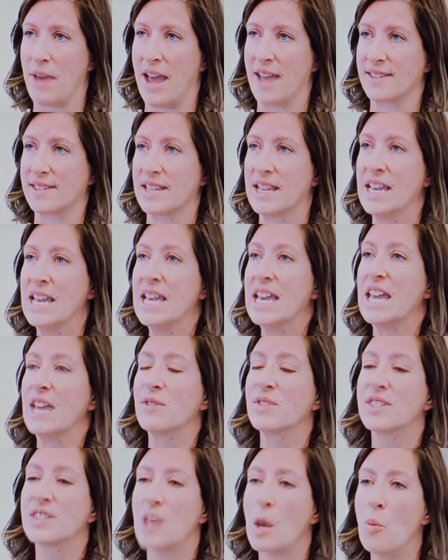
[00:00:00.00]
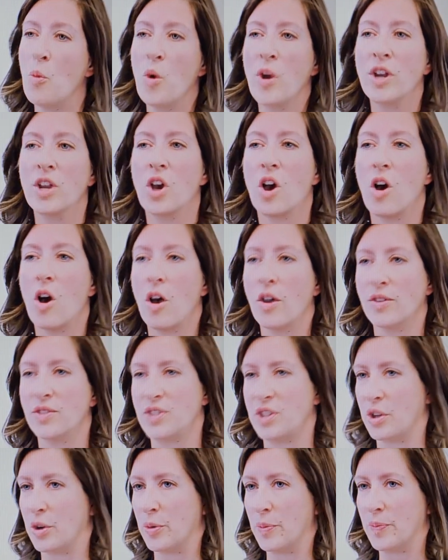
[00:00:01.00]
pass. If someone
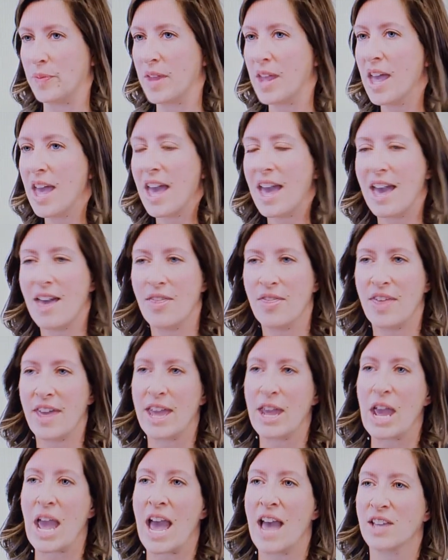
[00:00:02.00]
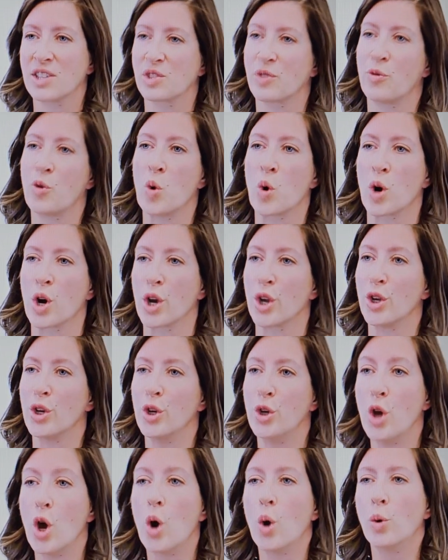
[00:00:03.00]
calls you and they ask for
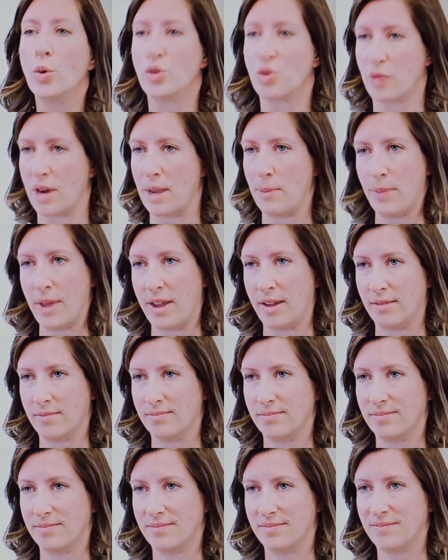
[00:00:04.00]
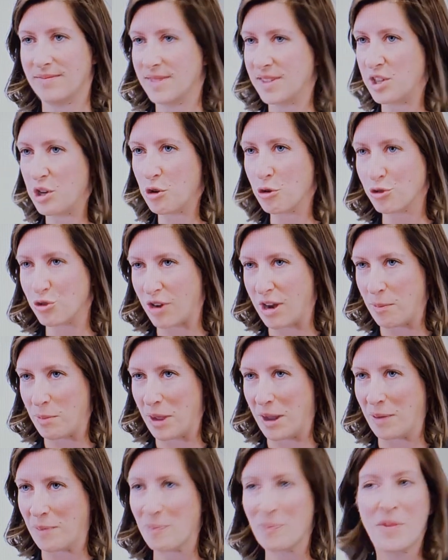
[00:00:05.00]
no draping, zero
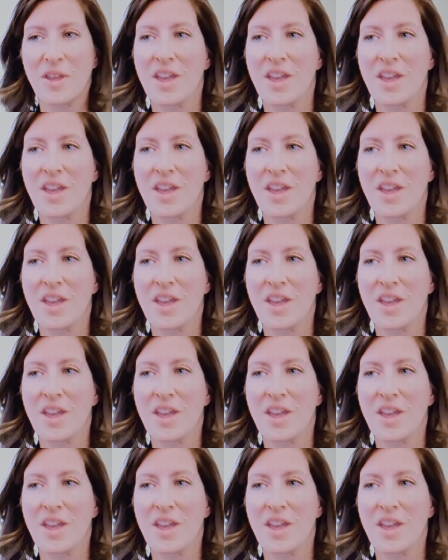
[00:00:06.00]
draping,